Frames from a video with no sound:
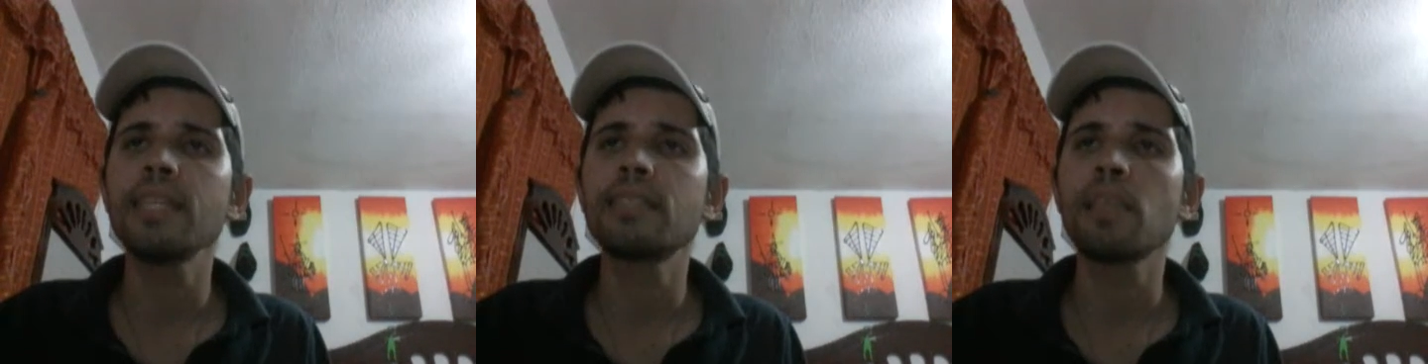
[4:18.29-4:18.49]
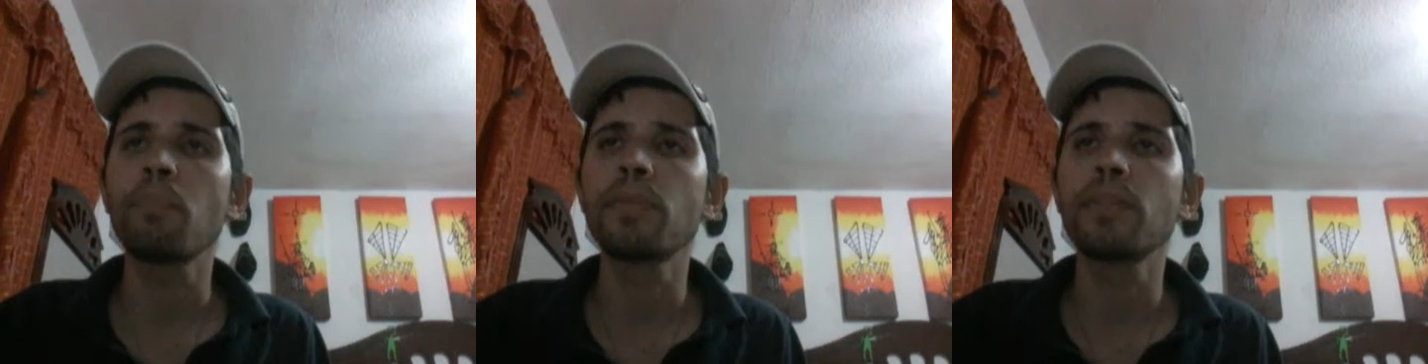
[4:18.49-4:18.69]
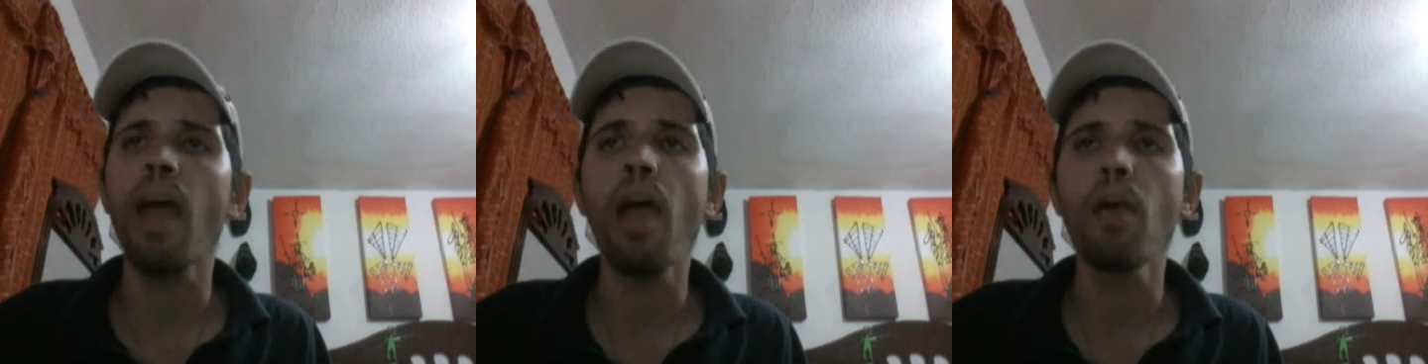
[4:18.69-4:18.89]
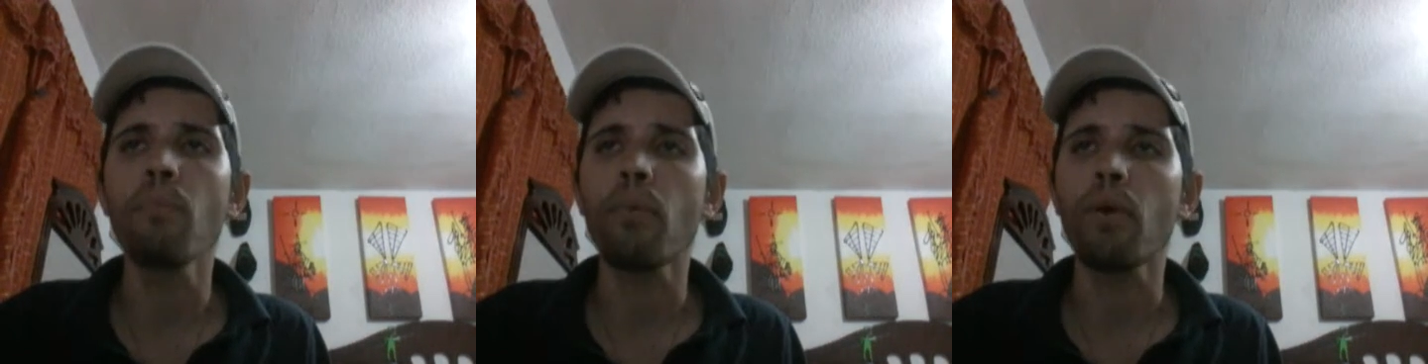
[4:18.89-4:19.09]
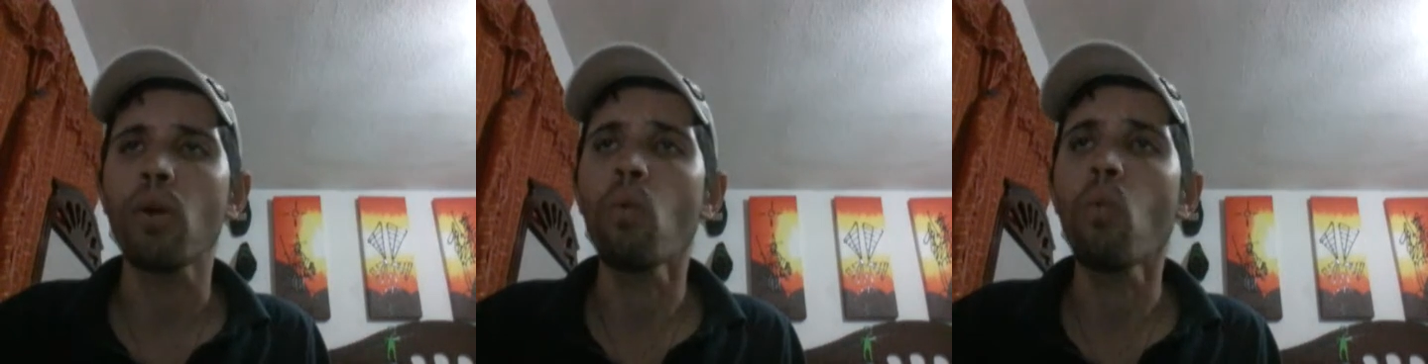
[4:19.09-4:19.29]

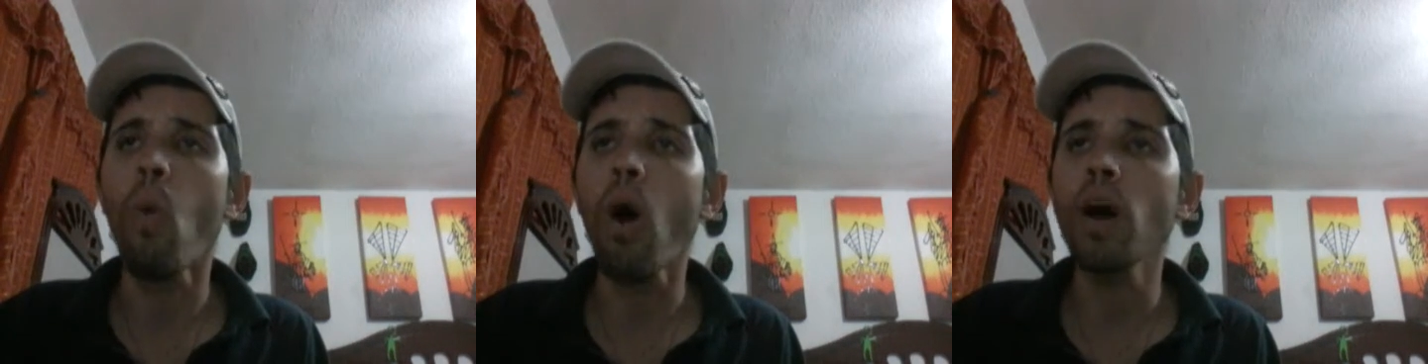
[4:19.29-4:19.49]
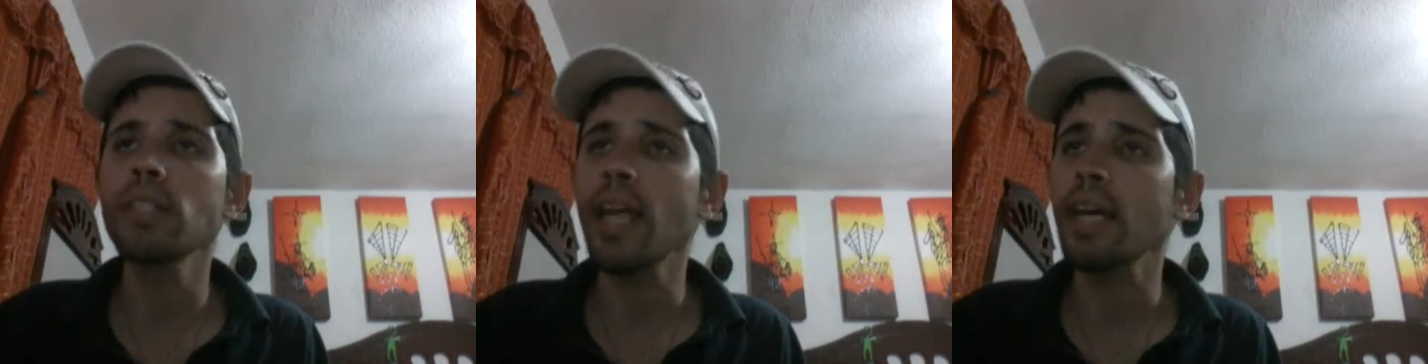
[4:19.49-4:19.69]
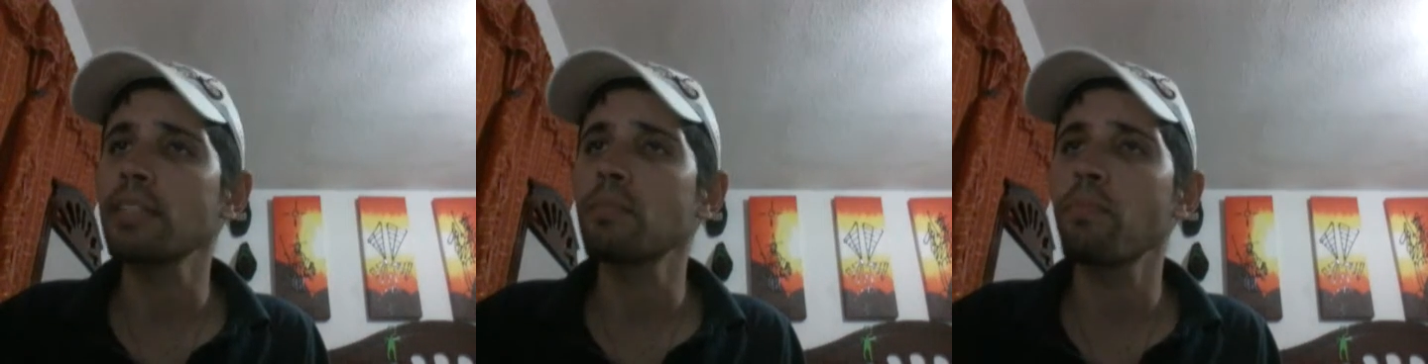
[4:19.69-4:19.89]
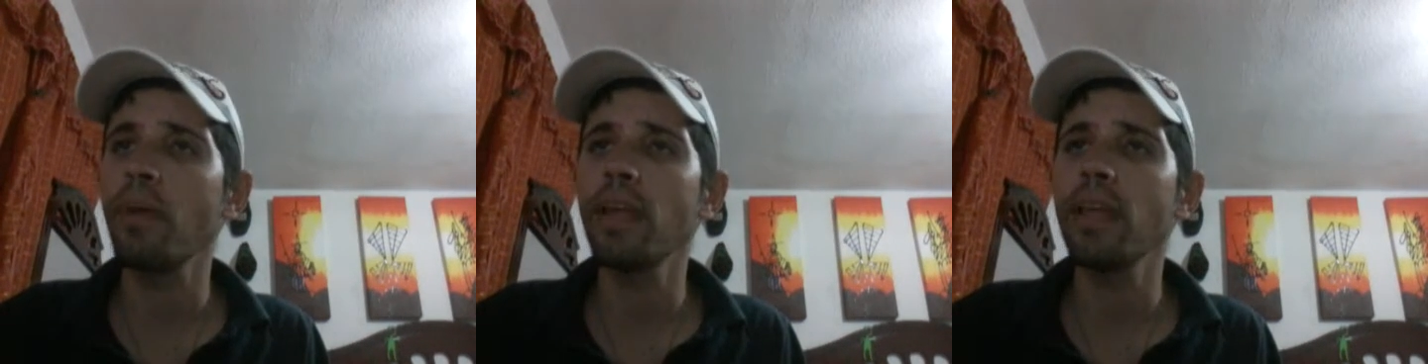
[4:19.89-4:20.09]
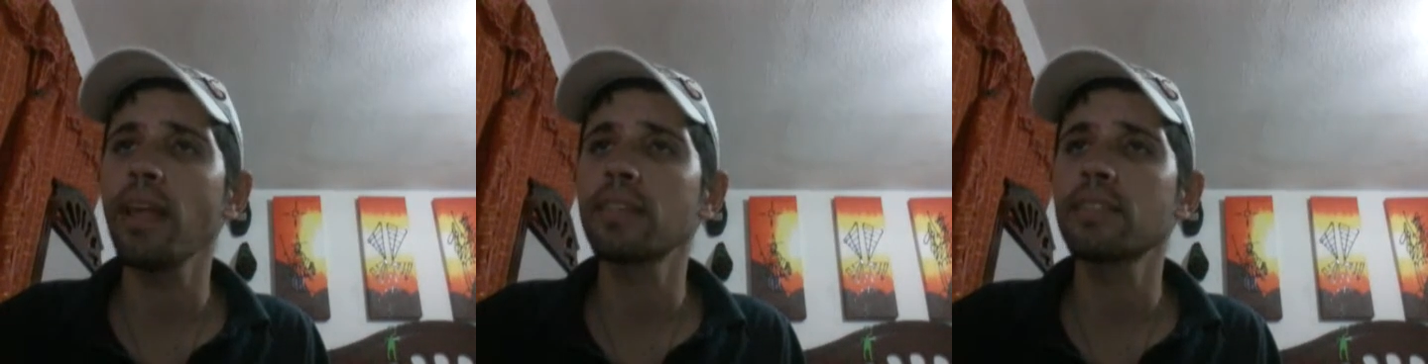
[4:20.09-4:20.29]
September was
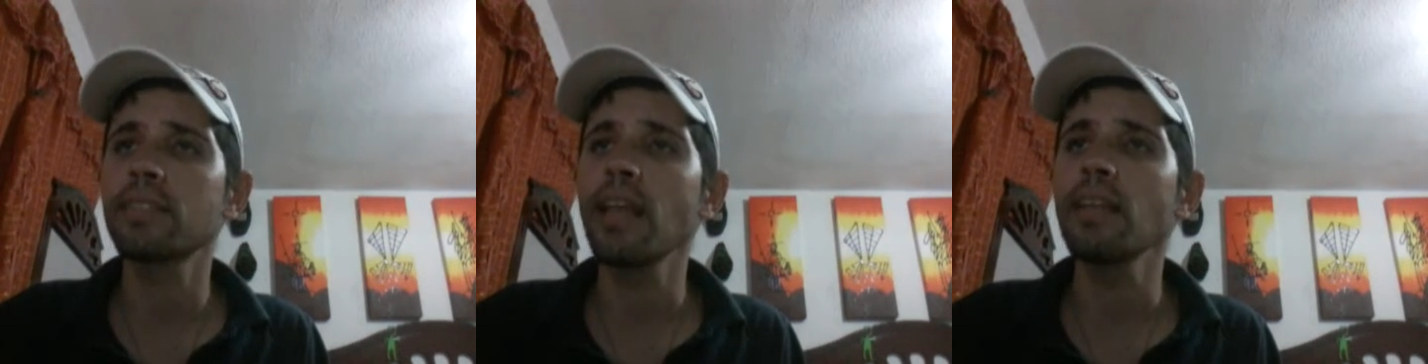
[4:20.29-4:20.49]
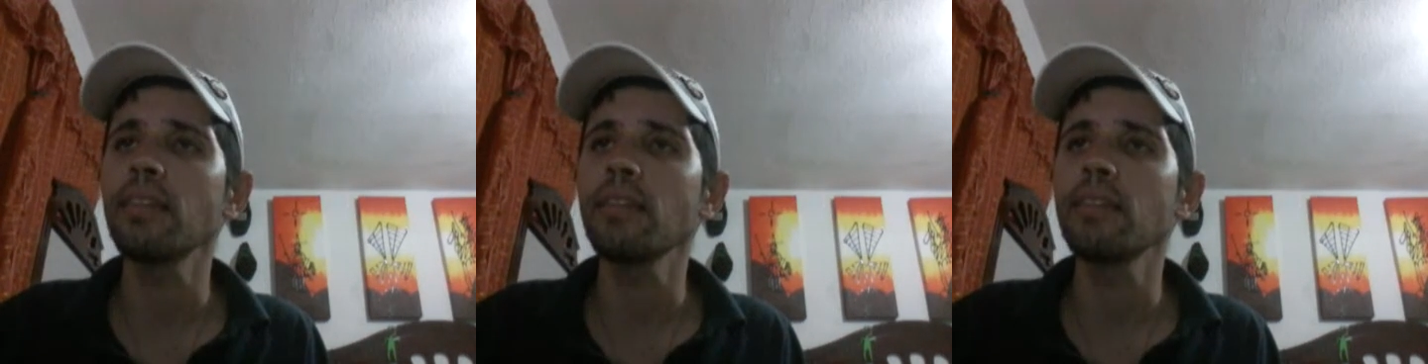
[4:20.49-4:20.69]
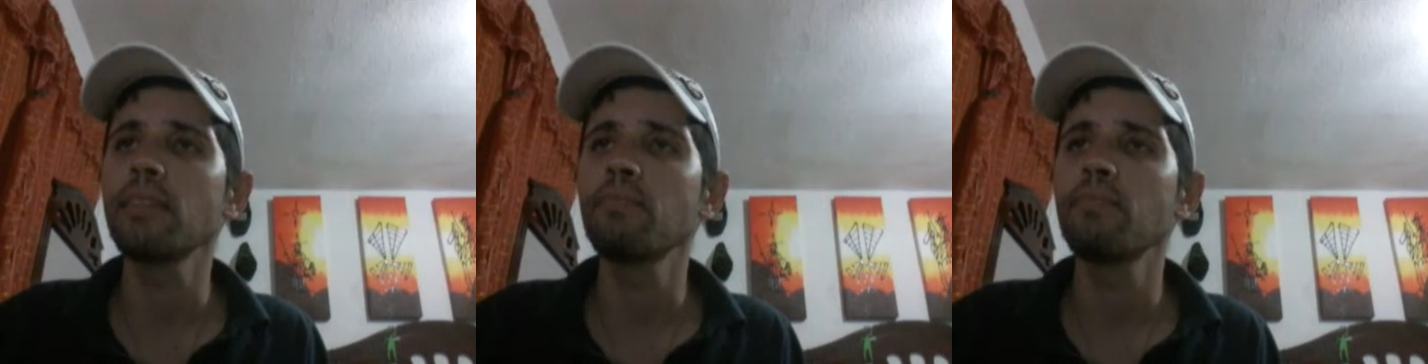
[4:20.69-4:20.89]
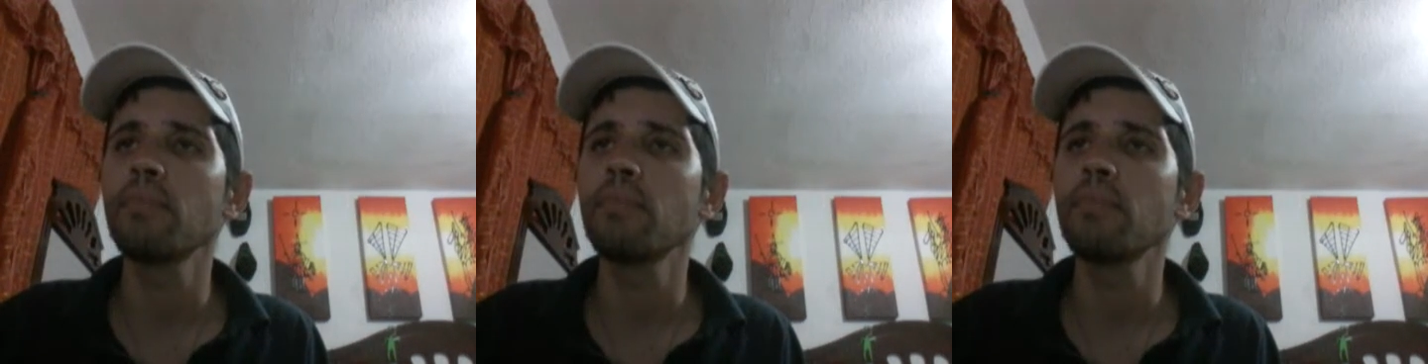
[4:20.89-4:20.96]
extended